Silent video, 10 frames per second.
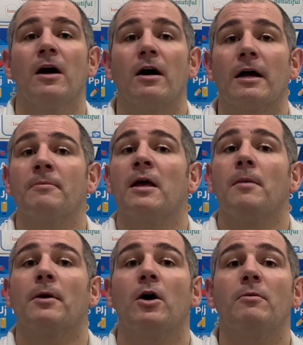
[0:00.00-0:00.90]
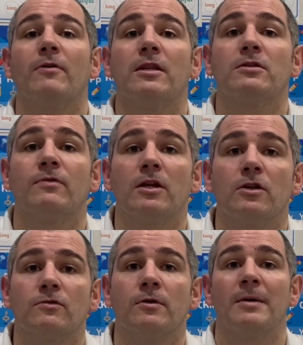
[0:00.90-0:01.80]
Okay, but I hope you found this video
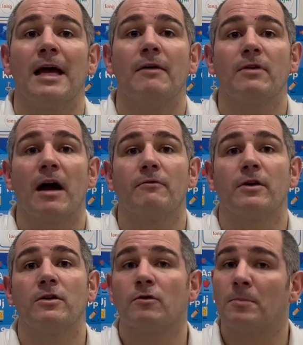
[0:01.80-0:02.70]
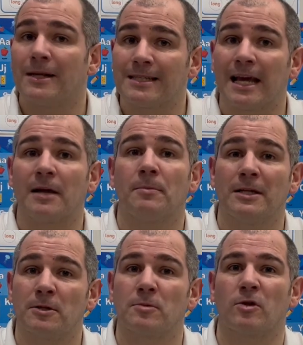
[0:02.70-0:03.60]
useful. If you have found it useful, please like and
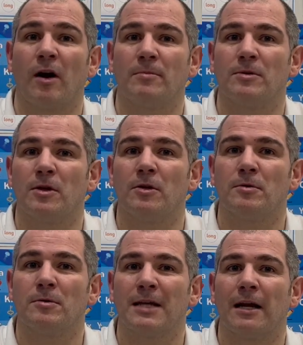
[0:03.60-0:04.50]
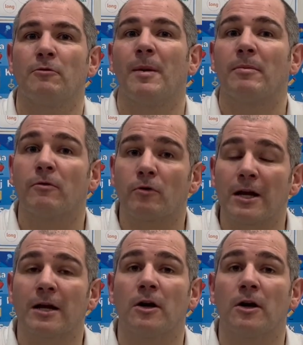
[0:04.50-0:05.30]
please subscribe to the YouTube channel. Remember, 3